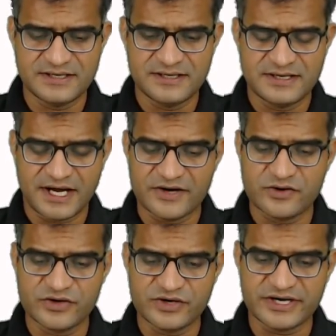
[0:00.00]
I don't
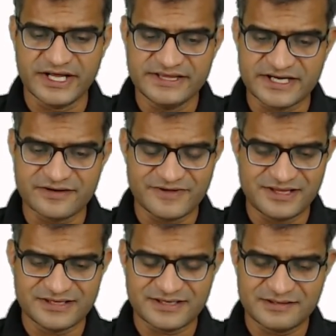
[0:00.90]
know, your 10th and
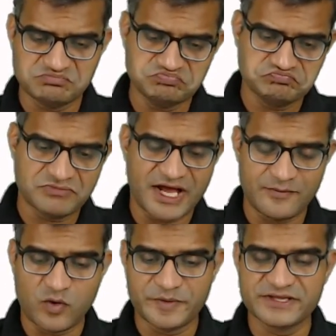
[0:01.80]
12th. I'm
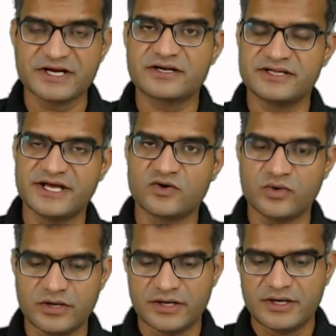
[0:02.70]
hoping that they are
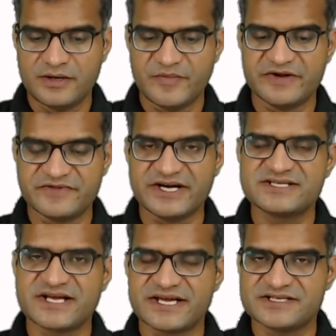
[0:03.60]
good. But if that is
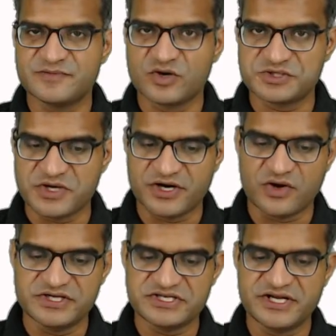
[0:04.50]
the case, because you're a
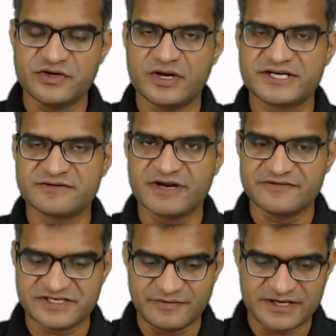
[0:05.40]
non-engineer, you will get some
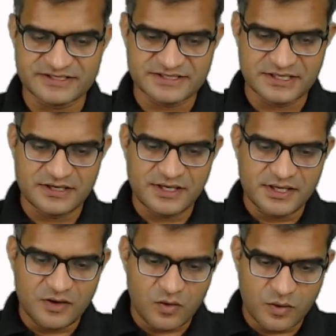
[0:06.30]
diversity marks.
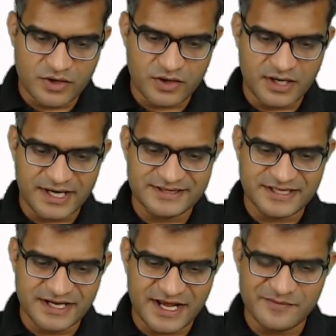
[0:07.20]
Overall, I
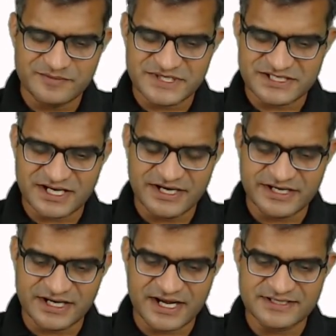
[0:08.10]
think I'm just a
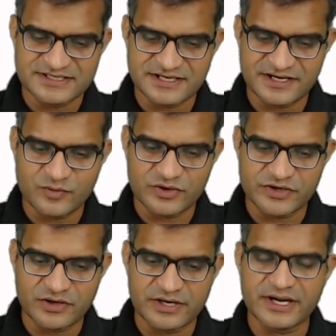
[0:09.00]
little concerned about your